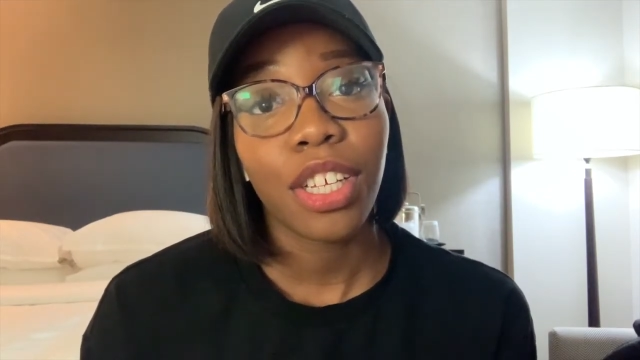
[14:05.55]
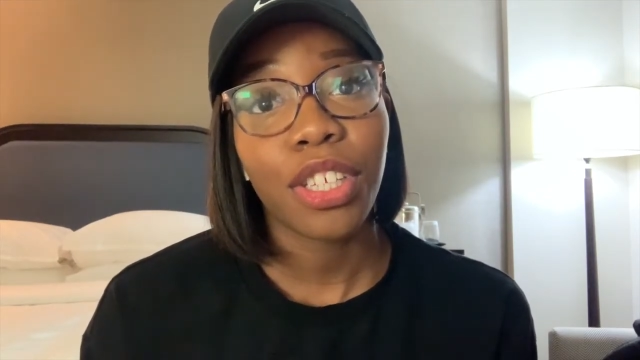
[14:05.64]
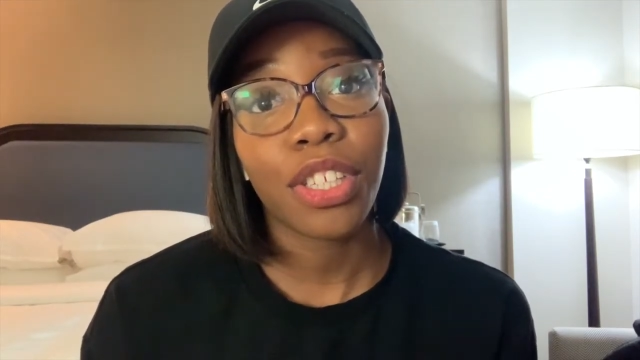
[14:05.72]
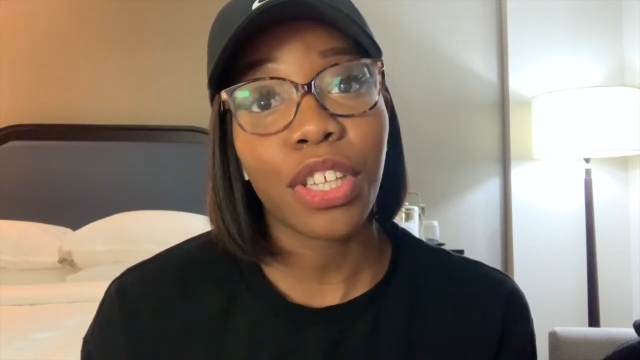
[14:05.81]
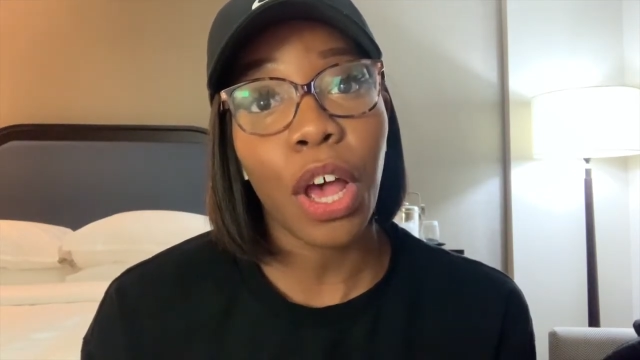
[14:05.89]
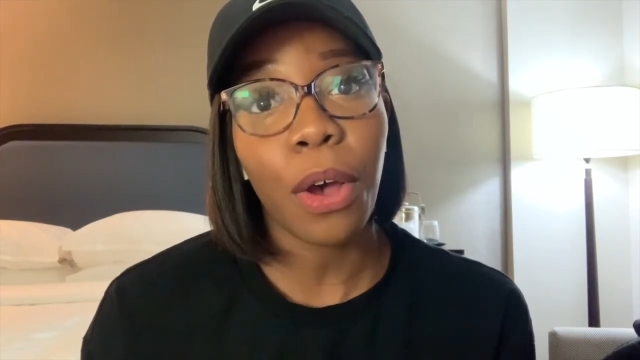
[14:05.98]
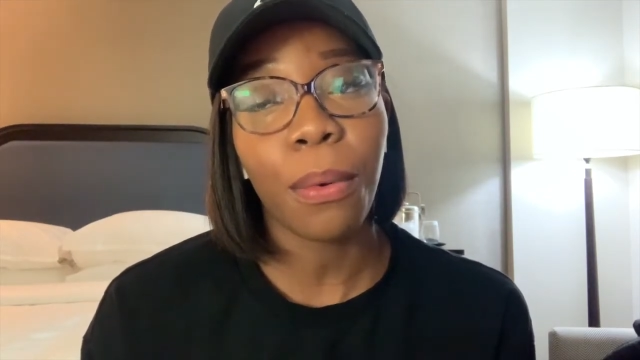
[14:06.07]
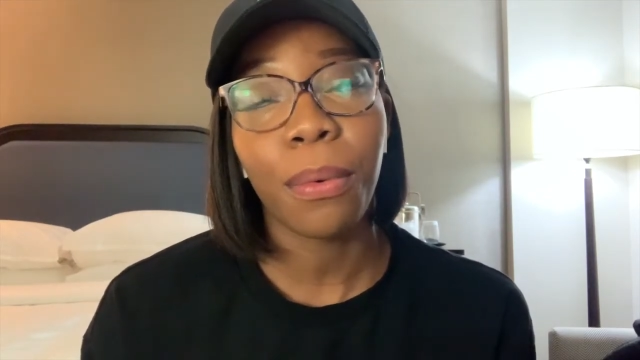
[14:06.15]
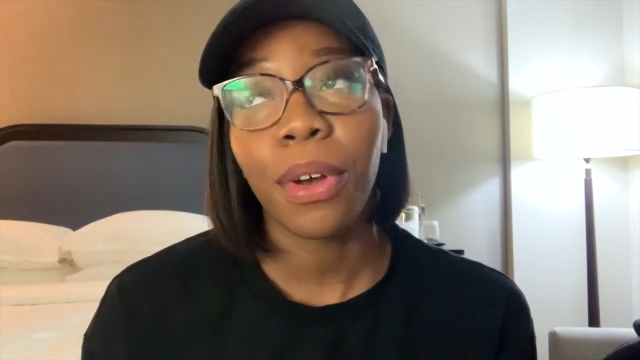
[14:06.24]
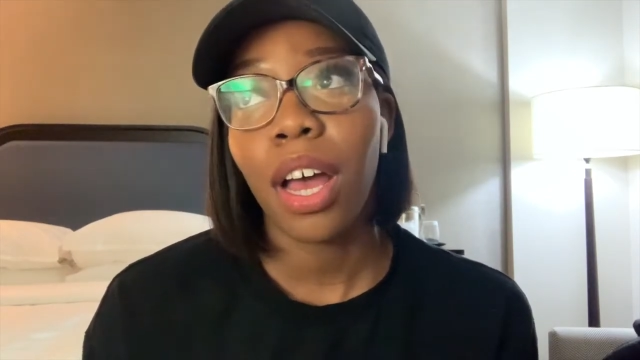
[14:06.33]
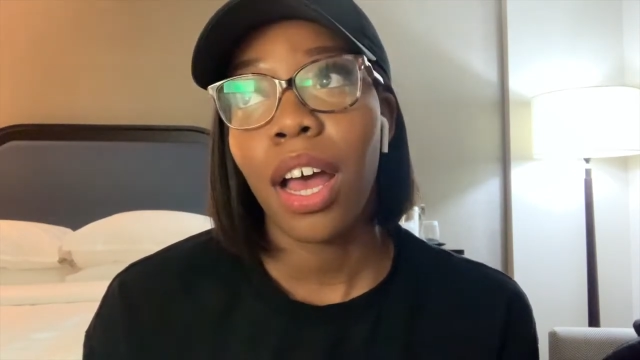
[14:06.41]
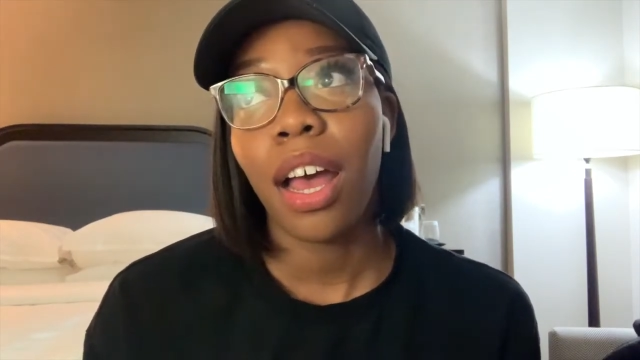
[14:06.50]
So
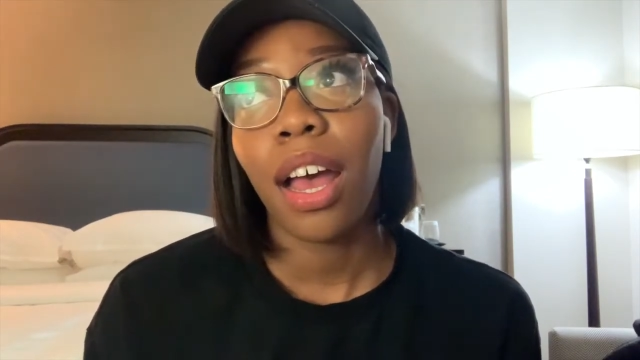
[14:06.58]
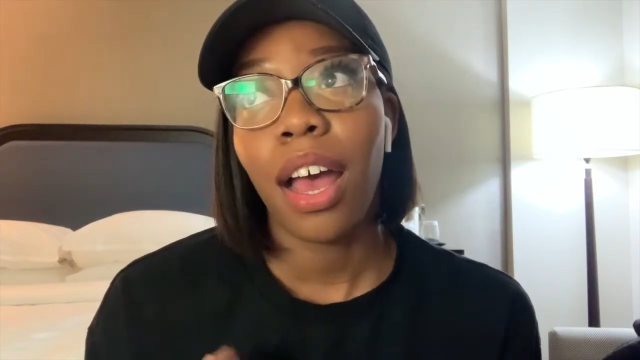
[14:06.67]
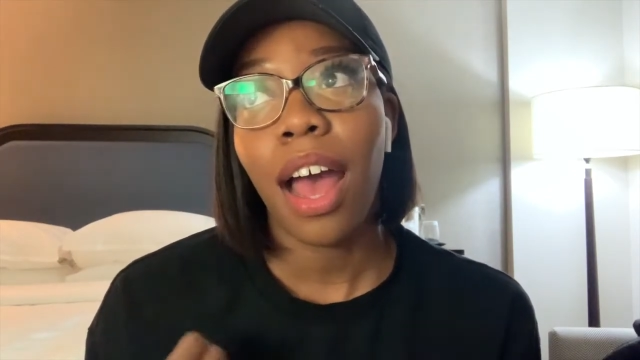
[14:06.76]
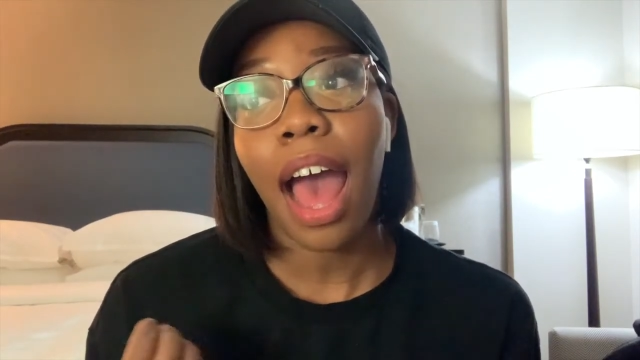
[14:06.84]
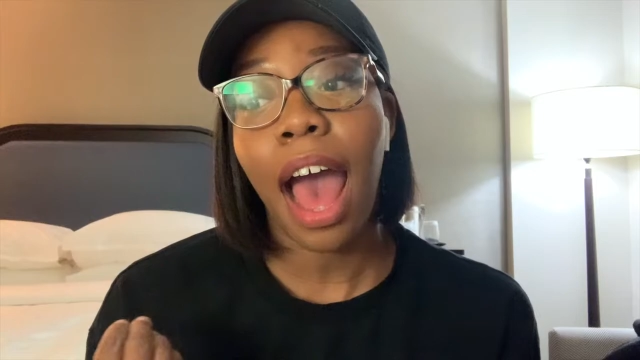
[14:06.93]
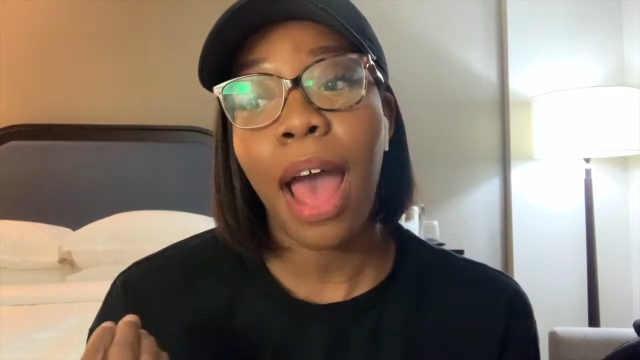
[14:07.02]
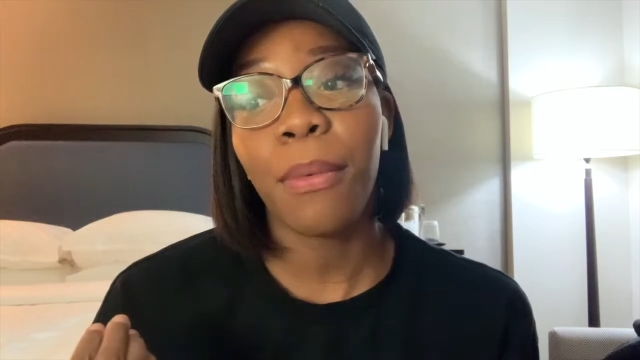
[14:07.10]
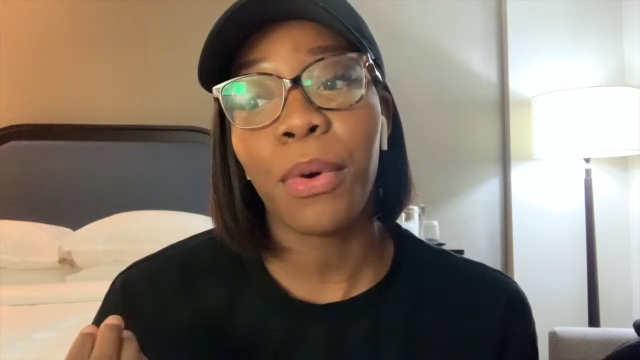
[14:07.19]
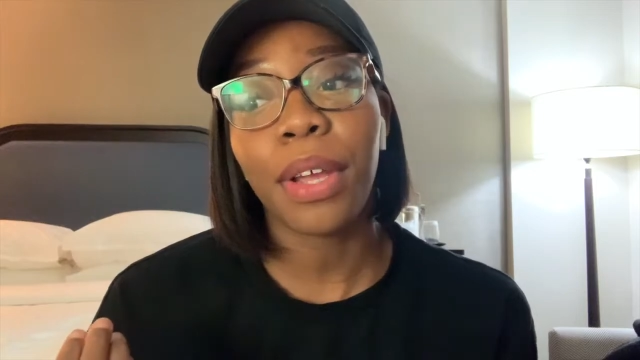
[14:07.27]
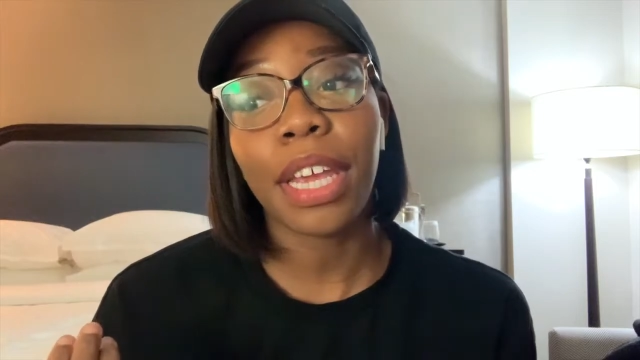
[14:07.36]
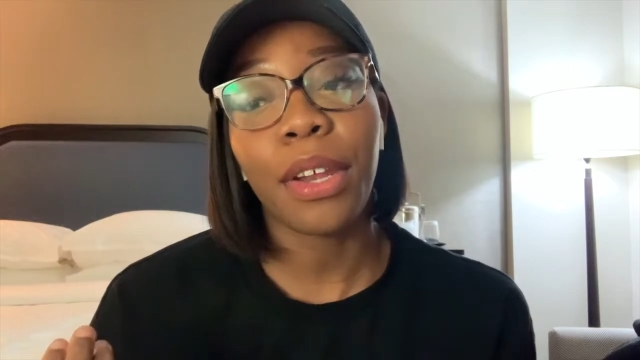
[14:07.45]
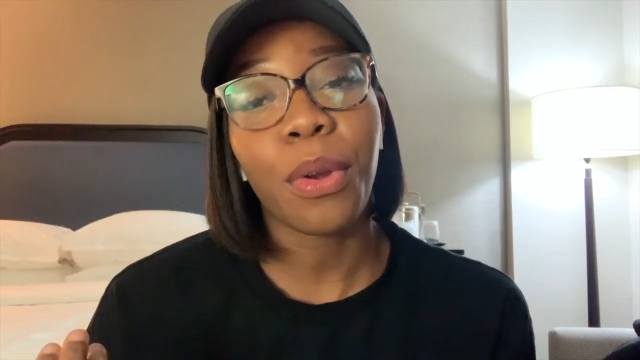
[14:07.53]
I will
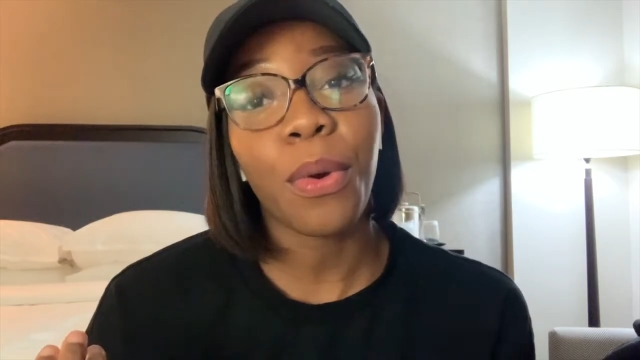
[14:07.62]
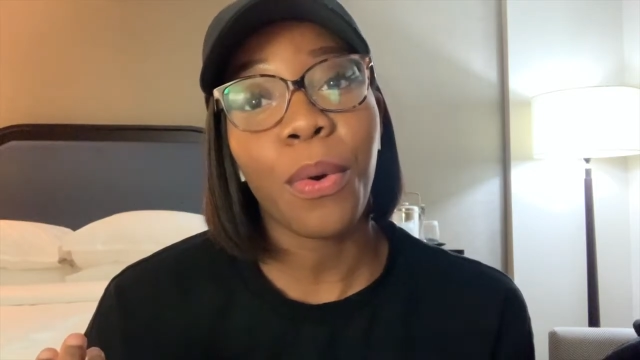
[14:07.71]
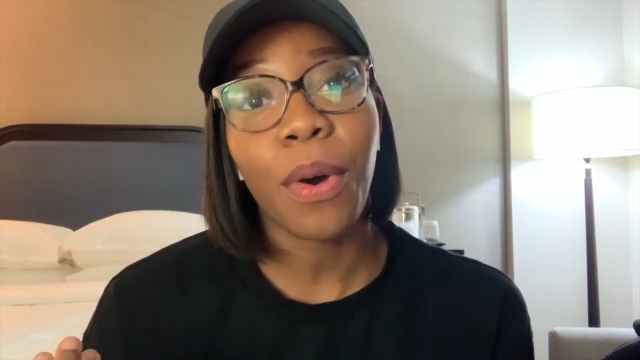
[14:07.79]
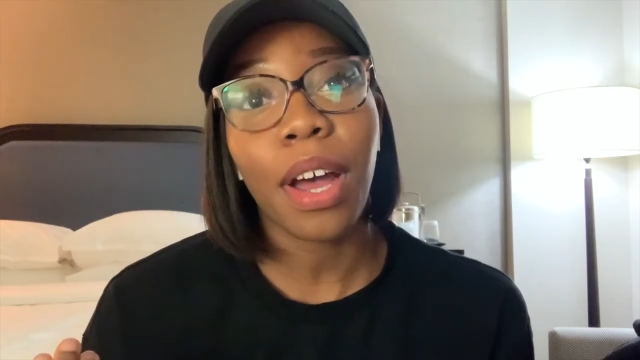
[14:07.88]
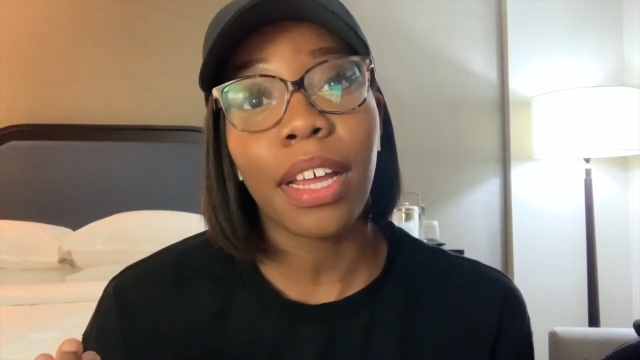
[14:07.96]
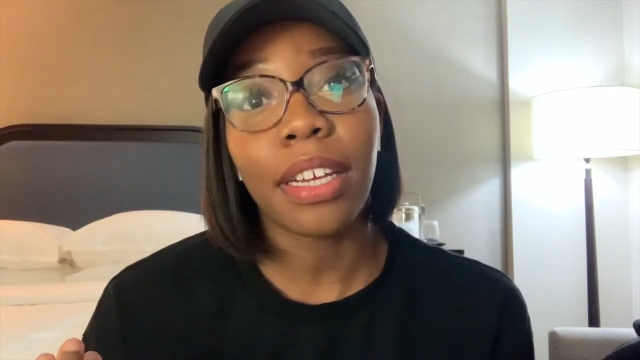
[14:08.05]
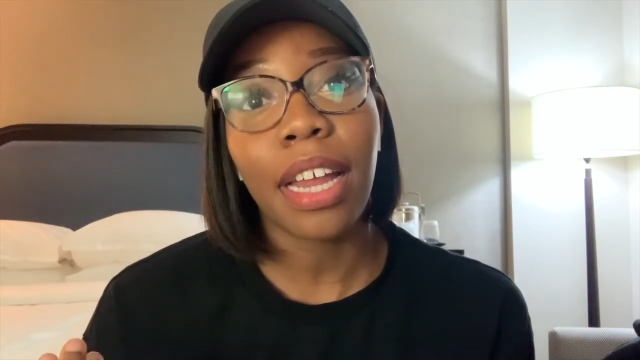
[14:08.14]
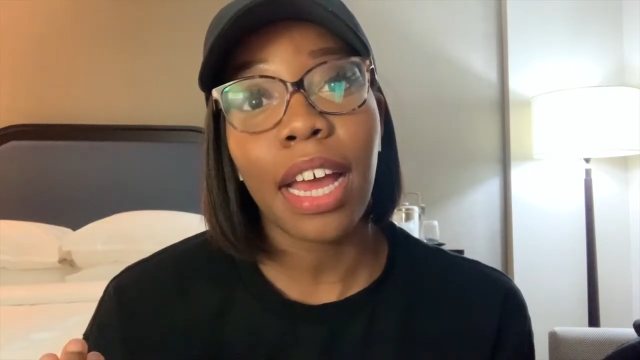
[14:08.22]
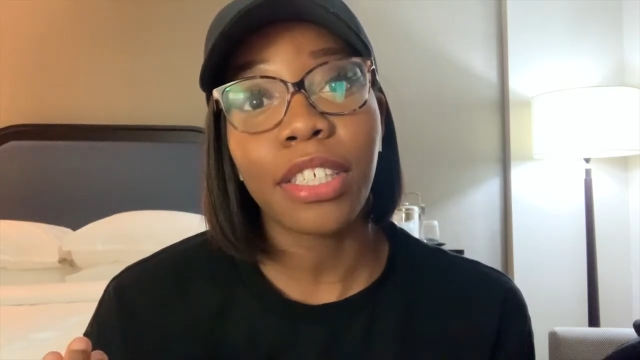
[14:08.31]
get on.